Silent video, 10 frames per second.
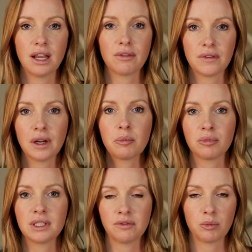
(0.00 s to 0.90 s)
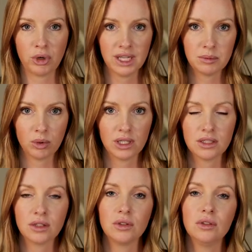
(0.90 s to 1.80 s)
to have a very different price point.
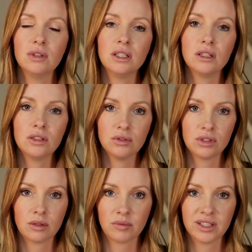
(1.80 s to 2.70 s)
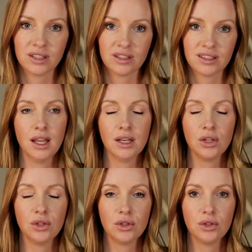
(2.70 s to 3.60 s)
So you need to do some research. And
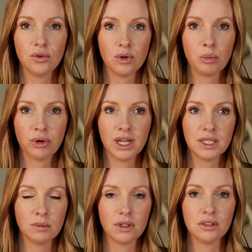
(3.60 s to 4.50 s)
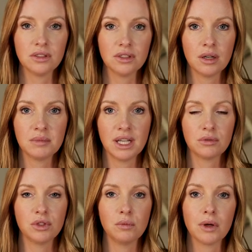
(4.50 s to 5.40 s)
your price will also come down
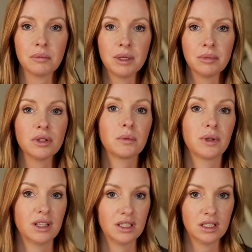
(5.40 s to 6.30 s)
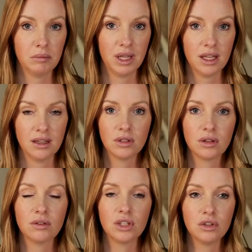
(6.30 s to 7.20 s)
to what people are willing to pay. You
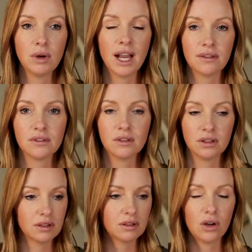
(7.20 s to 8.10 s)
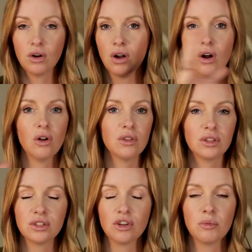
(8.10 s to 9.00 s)
know, you have all, all
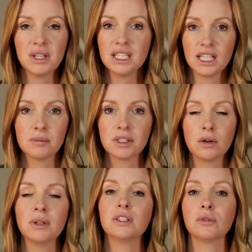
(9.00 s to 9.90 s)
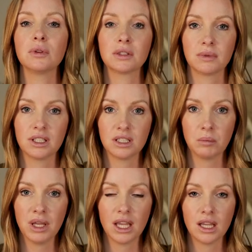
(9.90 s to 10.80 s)
so many steps go into what's willing to
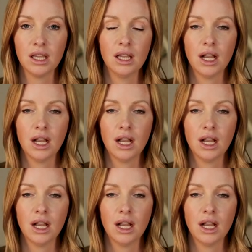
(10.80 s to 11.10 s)
pay.